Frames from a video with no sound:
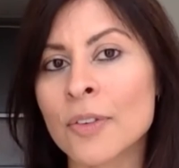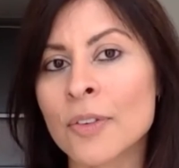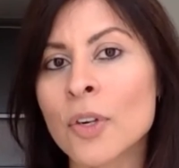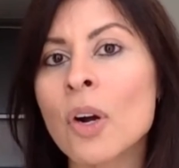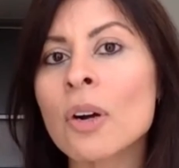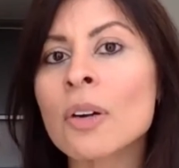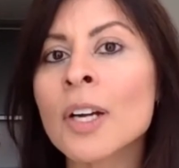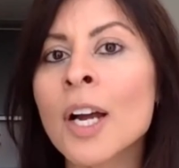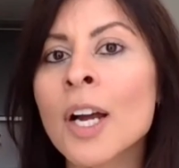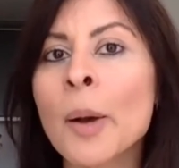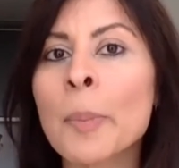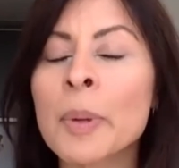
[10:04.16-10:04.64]
I've
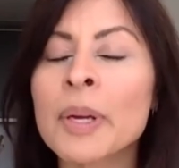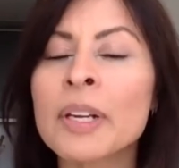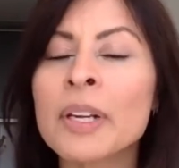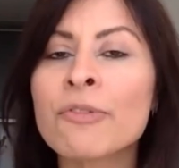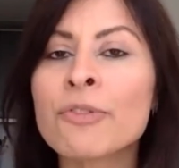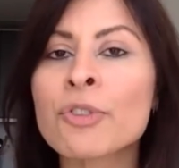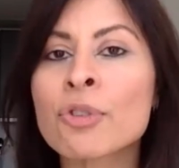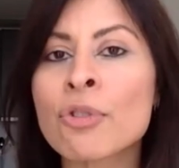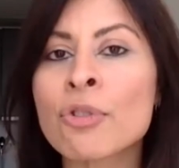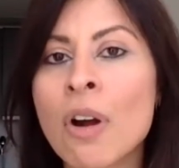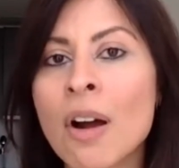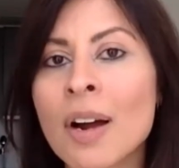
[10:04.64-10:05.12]
got a couple of
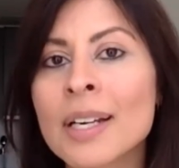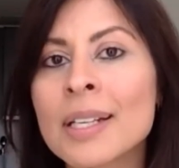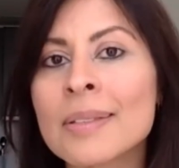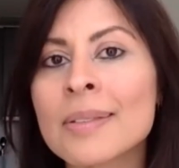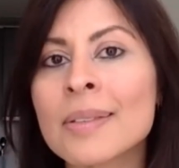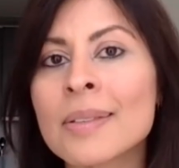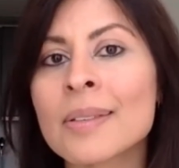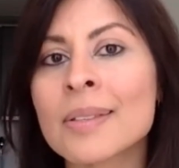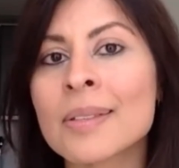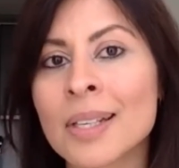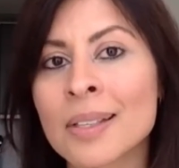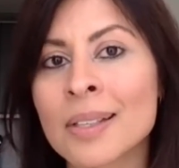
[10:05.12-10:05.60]
tried
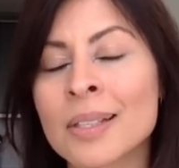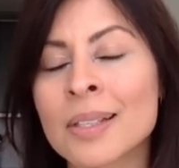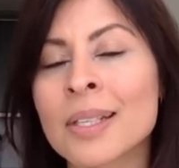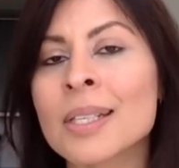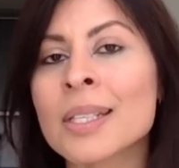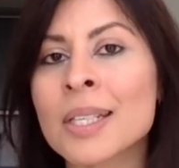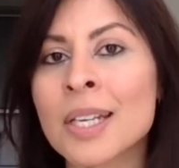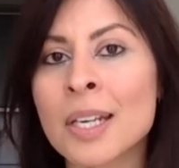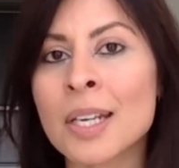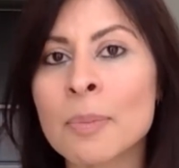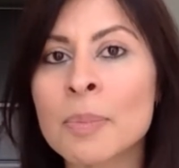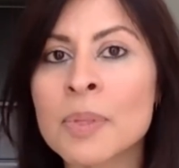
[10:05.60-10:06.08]
and tested
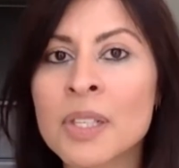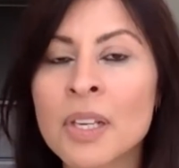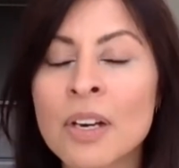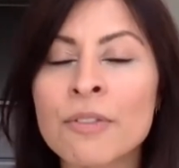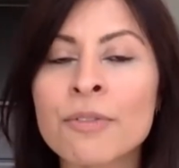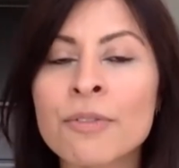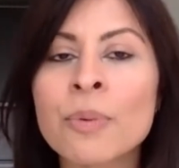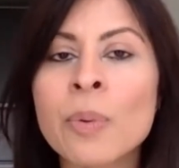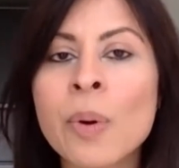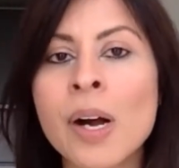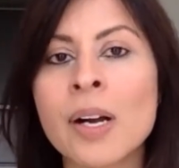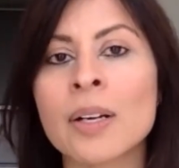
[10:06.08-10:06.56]
tips that
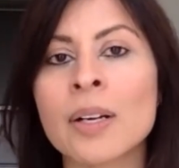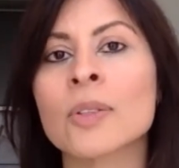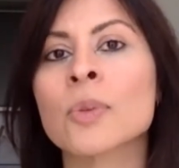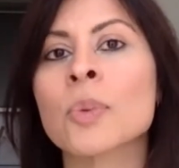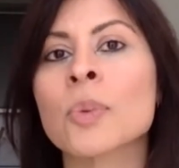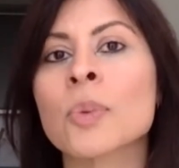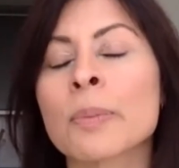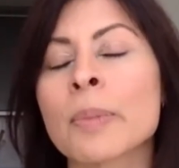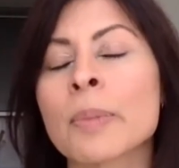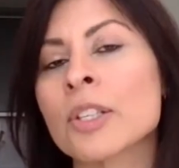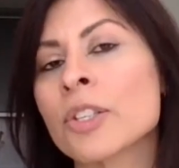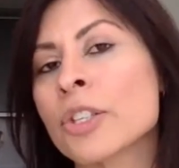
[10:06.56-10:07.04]
have worked
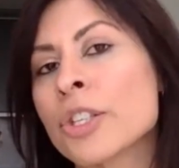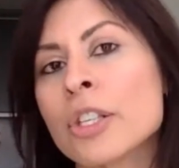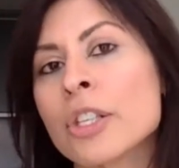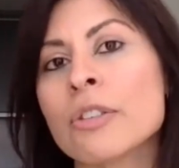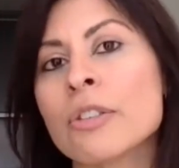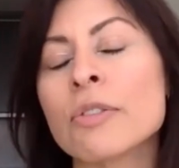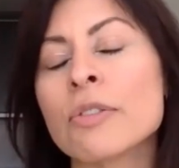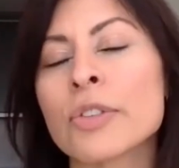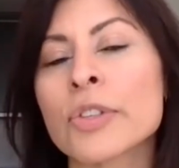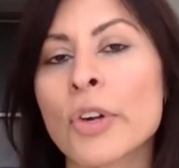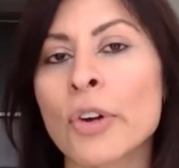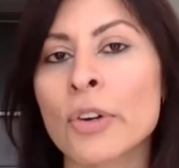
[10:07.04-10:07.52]
with my
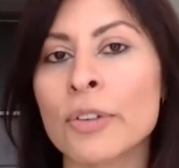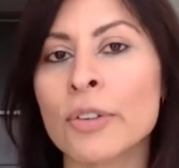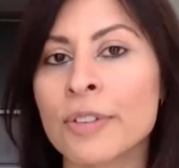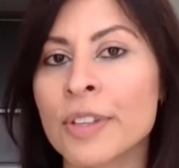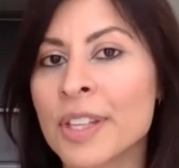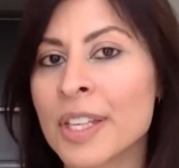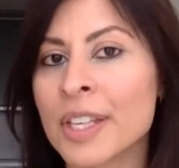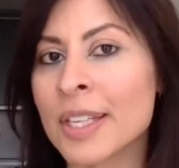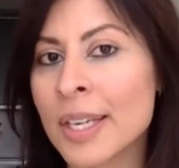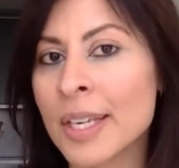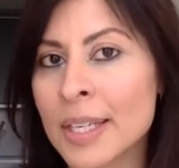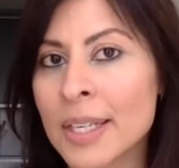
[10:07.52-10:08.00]
students over
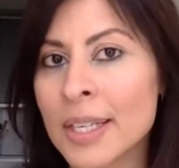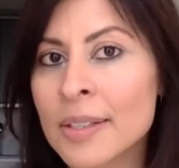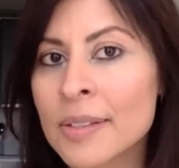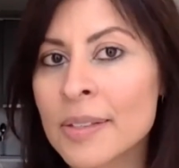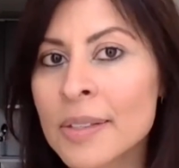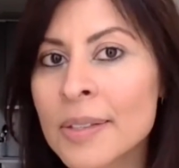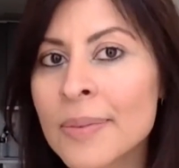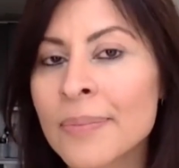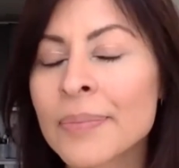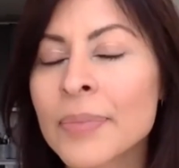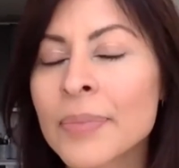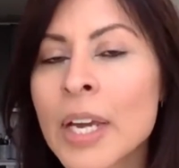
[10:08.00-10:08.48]
the
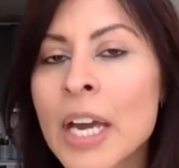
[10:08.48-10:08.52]
years.